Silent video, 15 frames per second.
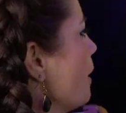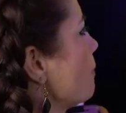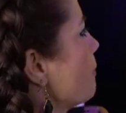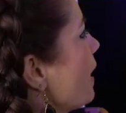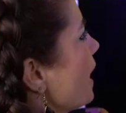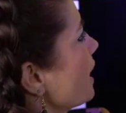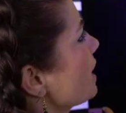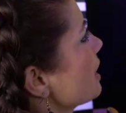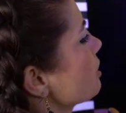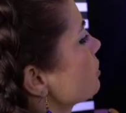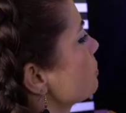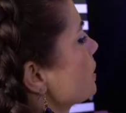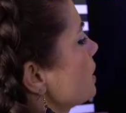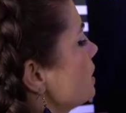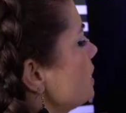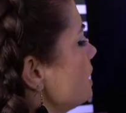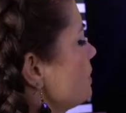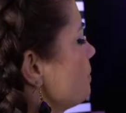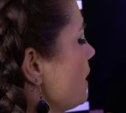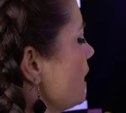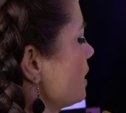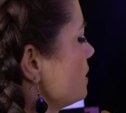But here's where you need to
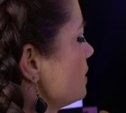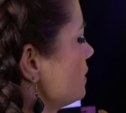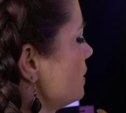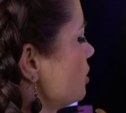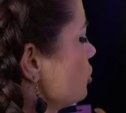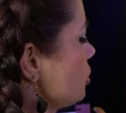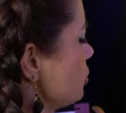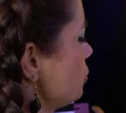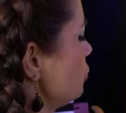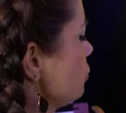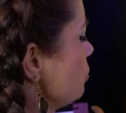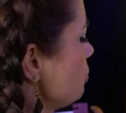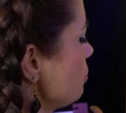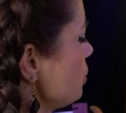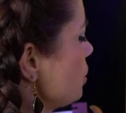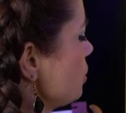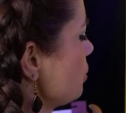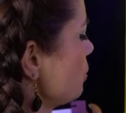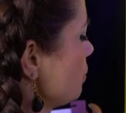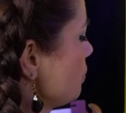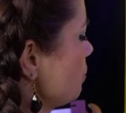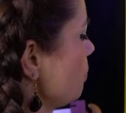make a decision. Do
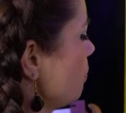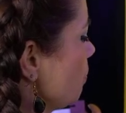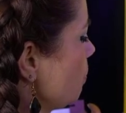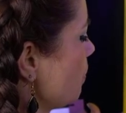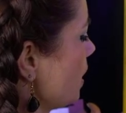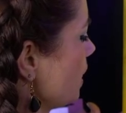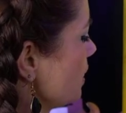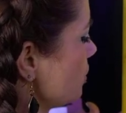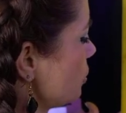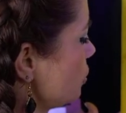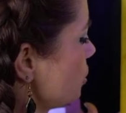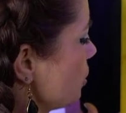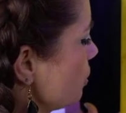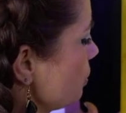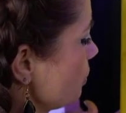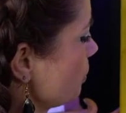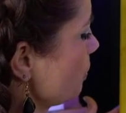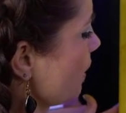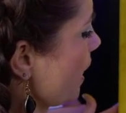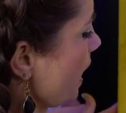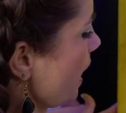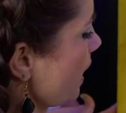you want
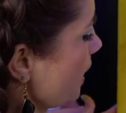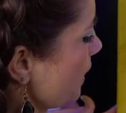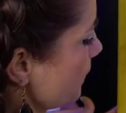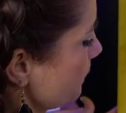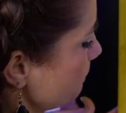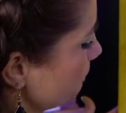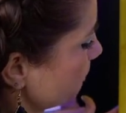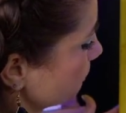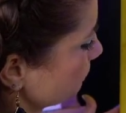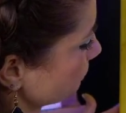to um,